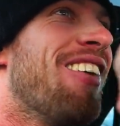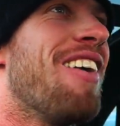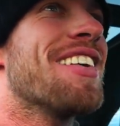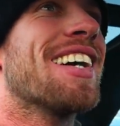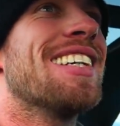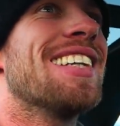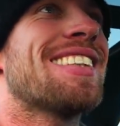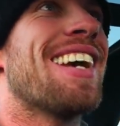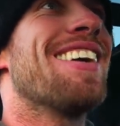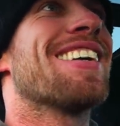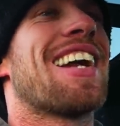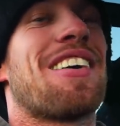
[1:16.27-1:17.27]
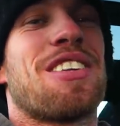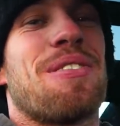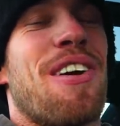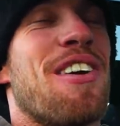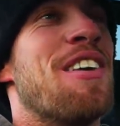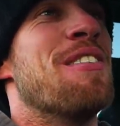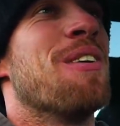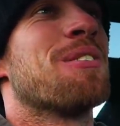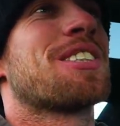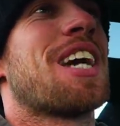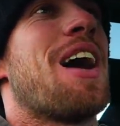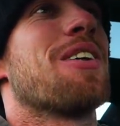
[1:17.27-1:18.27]
What am I going to do? I'm going to have to borrow
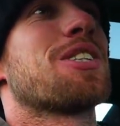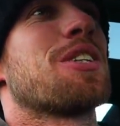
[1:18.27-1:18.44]
mum's car or